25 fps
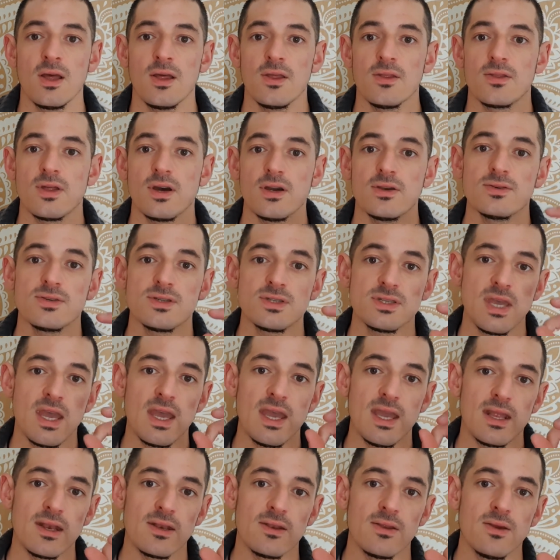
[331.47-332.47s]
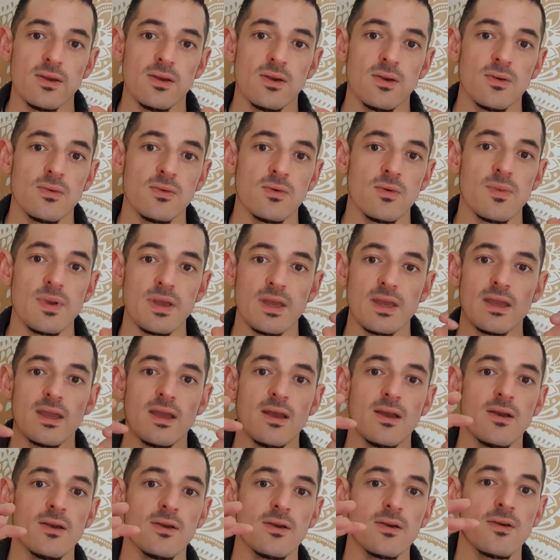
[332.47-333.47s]
those 10 will be
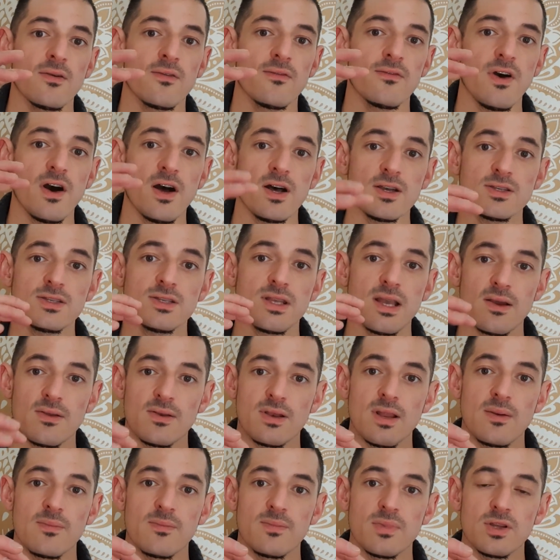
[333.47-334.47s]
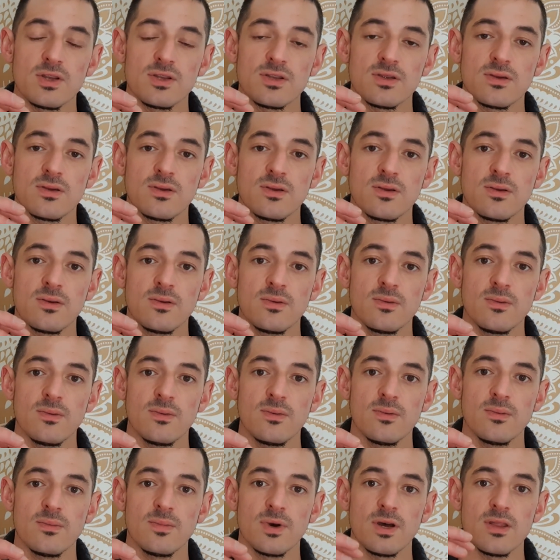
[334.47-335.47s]
vastly outnumbered
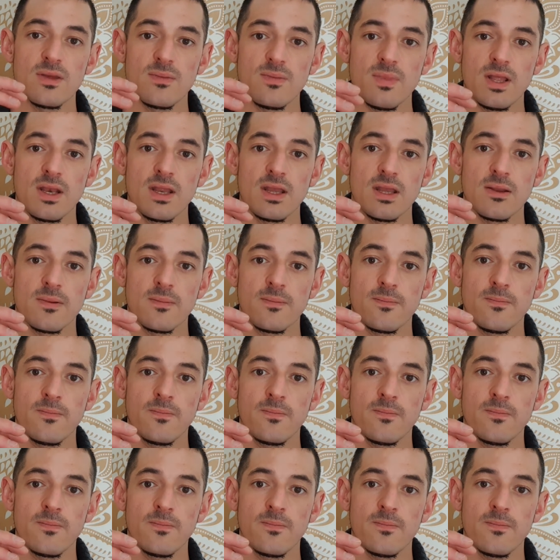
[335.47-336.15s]
by the many.